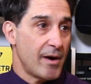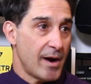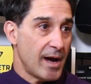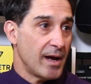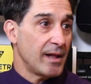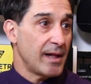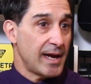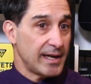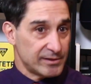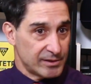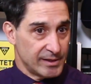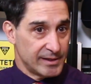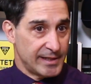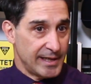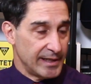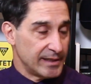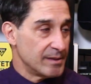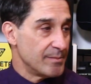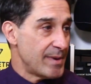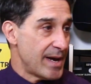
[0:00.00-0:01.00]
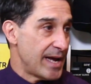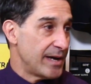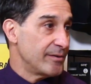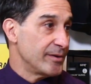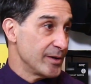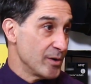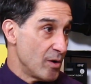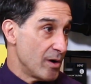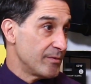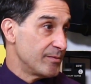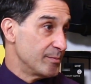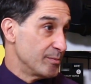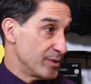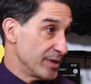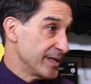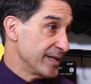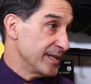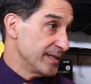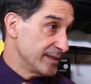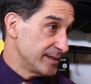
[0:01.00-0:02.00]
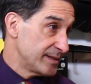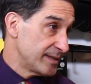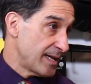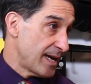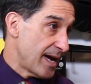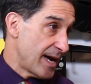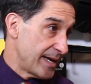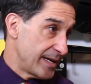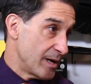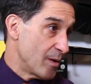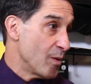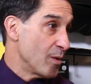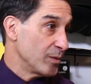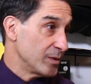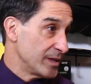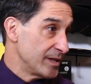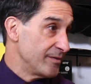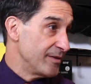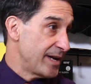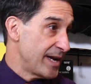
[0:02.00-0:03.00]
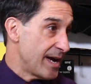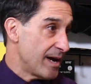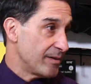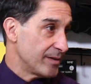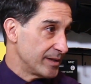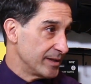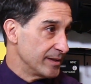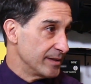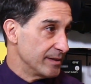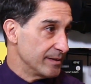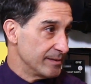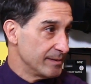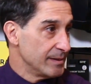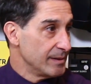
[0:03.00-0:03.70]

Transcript: I'll actually take the battery off and bring it inside. I won't leave it out in the...